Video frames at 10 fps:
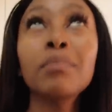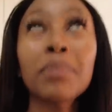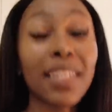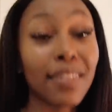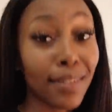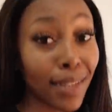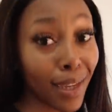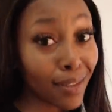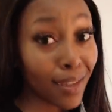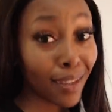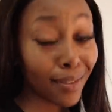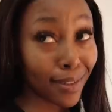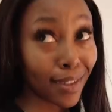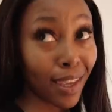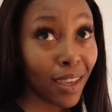The stairs are
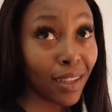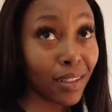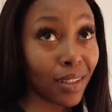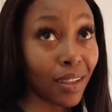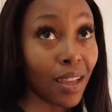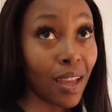insane.